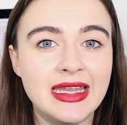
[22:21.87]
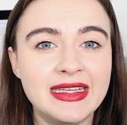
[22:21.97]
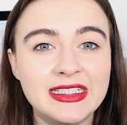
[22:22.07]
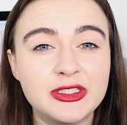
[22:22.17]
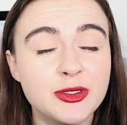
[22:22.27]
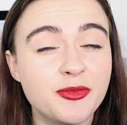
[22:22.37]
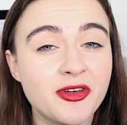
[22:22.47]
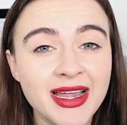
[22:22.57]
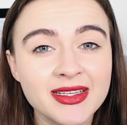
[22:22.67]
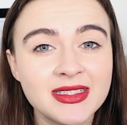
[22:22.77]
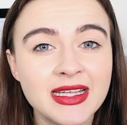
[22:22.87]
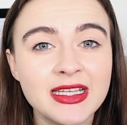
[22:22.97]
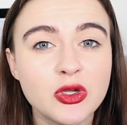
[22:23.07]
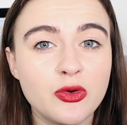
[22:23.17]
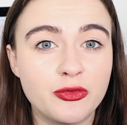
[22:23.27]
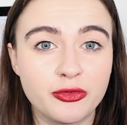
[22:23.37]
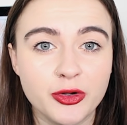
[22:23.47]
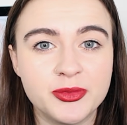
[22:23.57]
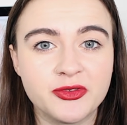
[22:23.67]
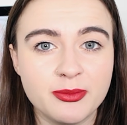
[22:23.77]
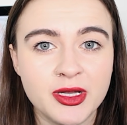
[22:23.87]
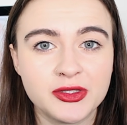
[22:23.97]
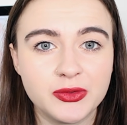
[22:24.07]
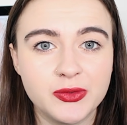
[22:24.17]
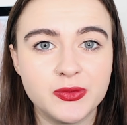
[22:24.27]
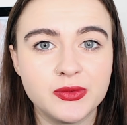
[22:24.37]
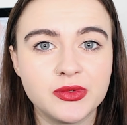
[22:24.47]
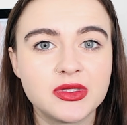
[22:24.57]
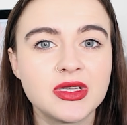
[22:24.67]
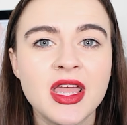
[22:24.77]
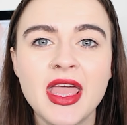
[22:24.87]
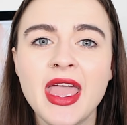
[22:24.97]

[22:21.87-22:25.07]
leading to paralysis of groups of muscles.